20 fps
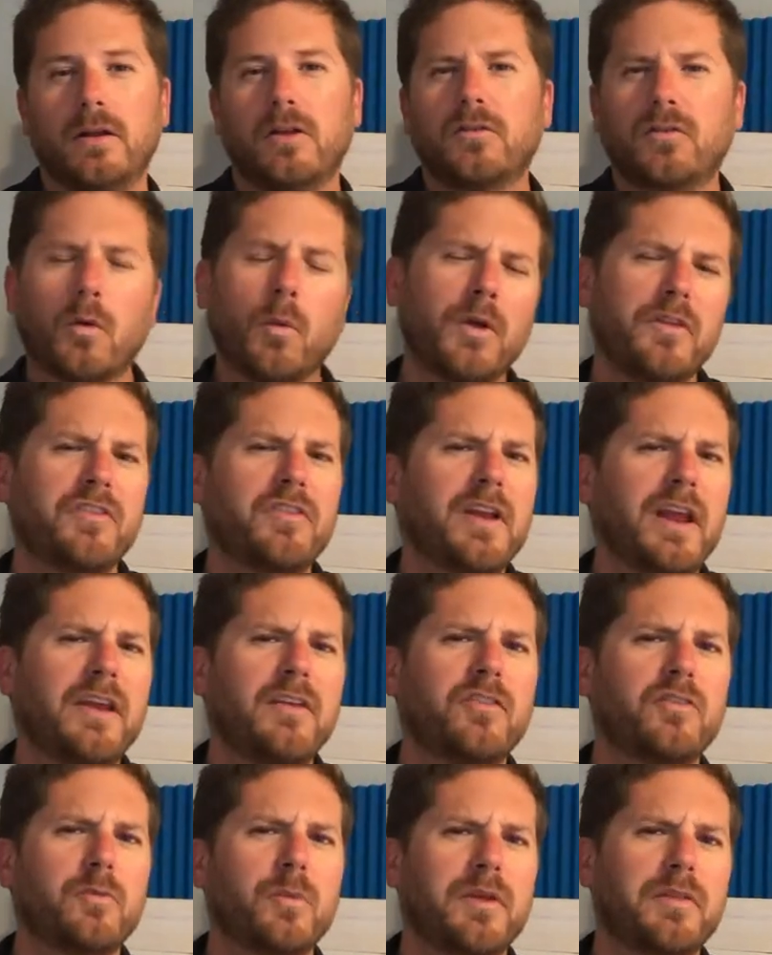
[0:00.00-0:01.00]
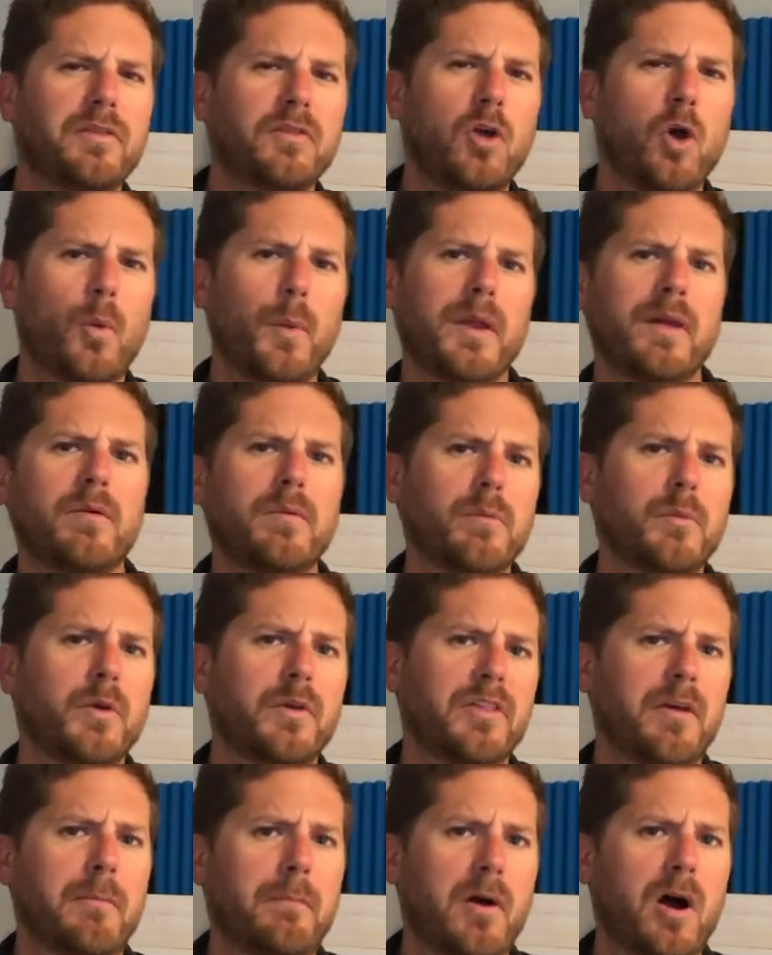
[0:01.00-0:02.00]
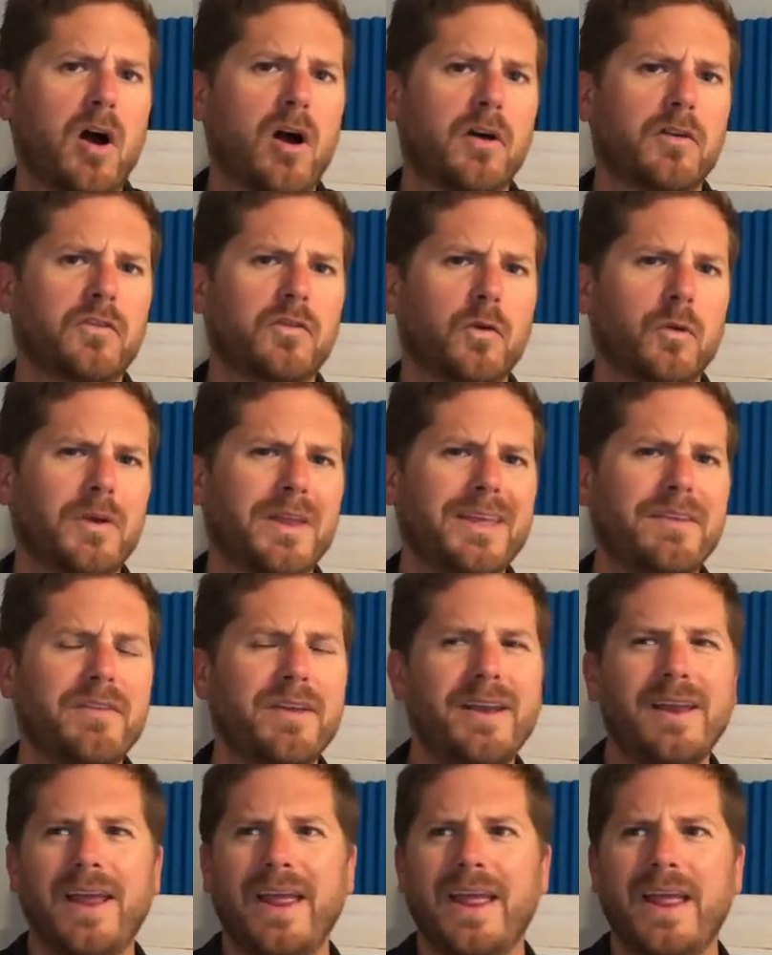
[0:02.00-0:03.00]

So what's nice with going with a box or even